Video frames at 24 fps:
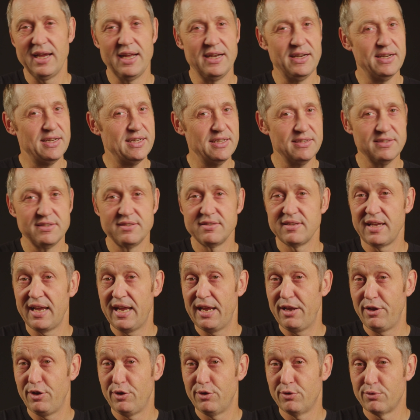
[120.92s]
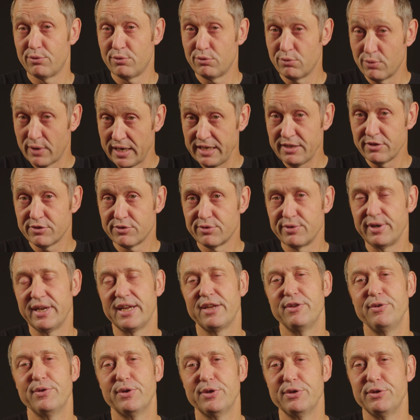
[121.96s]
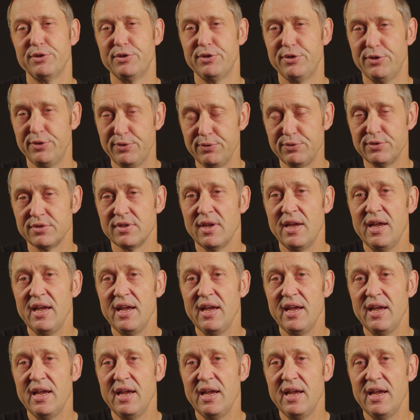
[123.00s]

and this is a great trick you could use,